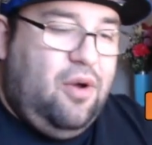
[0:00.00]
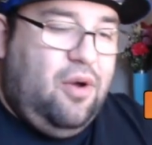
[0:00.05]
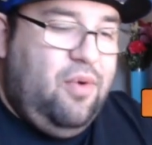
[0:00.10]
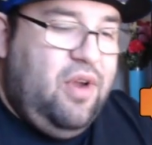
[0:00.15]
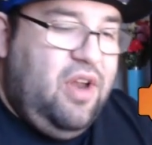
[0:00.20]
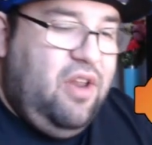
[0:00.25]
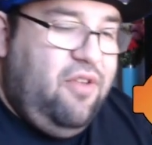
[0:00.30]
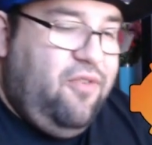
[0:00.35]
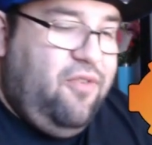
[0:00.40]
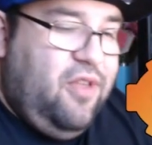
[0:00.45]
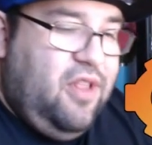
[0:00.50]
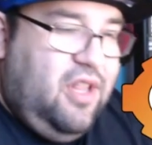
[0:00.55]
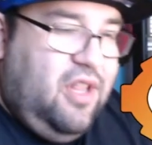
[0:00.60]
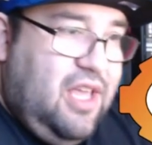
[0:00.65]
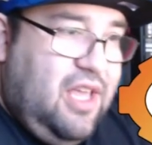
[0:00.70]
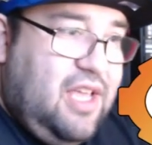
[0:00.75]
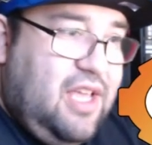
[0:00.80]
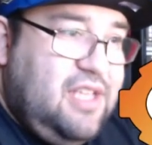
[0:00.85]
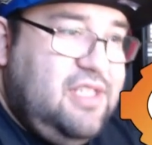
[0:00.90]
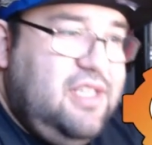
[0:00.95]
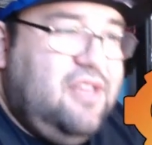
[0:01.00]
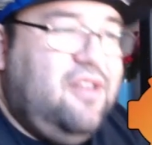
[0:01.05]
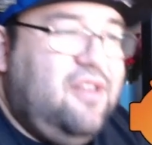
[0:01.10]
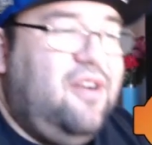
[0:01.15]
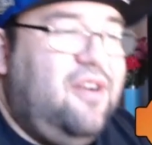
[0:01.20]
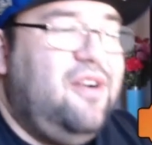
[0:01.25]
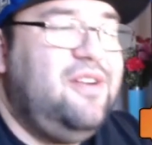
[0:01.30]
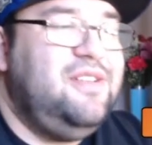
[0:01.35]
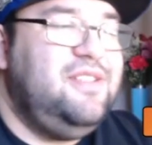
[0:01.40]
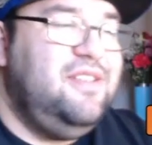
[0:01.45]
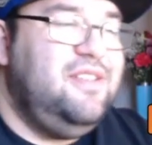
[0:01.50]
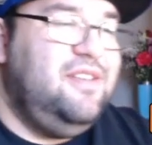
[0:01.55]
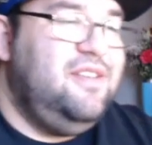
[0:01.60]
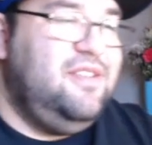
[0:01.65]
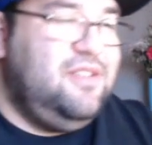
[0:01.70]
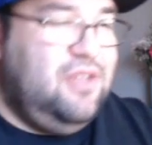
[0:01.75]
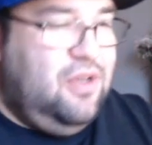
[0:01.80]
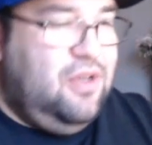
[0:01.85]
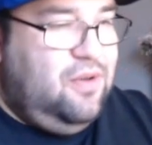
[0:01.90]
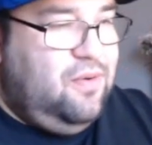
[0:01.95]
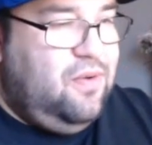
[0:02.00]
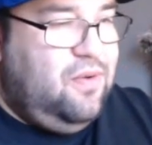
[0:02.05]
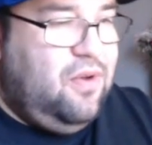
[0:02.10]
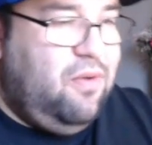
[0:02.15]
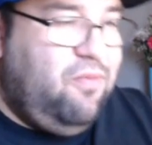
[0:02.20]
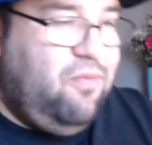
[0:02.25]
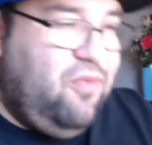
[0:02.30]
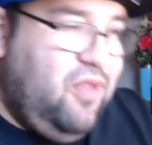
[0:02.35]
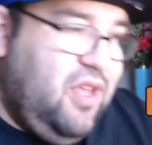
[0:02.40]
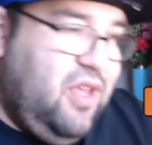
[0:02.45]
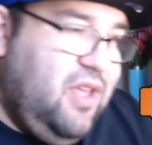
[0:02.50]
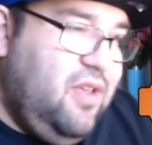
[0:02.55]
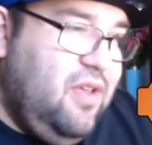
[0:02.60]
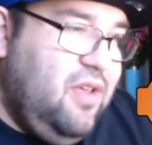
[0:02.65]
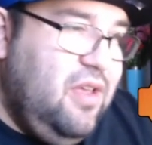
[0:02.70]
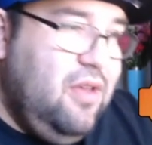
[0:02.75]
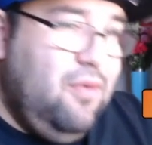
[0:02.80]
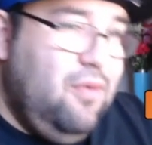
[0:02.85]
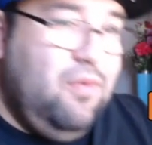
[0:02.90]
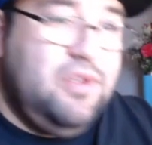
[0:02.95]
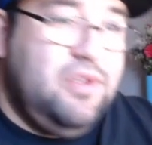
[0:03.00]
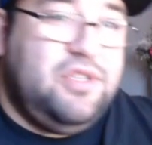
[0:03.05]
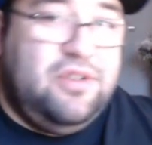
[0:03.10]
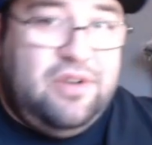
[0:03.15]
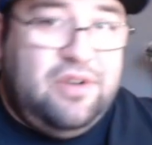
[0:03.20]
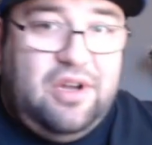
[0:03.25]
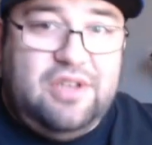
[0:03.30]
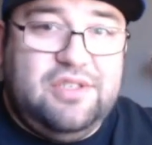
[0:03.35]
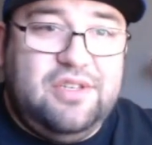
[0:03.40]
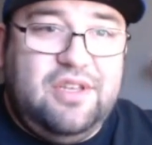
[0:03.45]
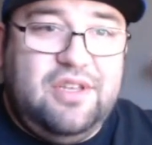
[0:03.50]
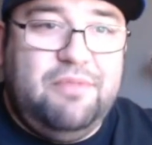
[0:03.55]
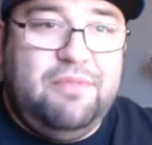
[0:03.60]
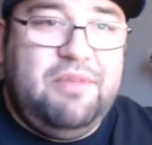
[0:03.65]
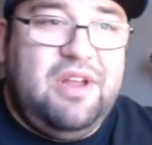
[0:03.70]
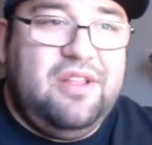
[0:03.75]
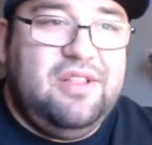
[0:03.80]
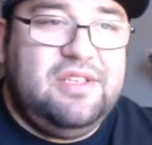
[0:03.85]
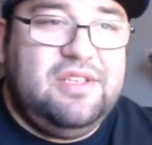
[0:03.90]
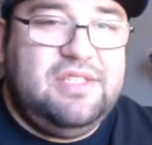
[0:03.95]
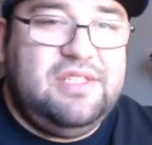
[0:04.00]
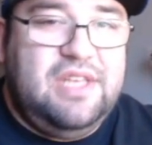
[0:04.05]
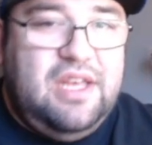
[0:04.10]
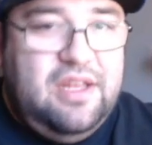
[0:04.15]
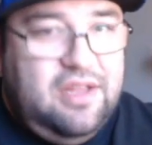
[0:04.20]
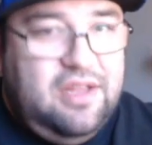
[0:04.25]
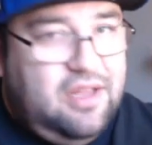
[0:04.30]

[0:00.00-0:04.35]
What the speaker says: ready for the Legacy cards. So hopefully, which are also coming out in this set.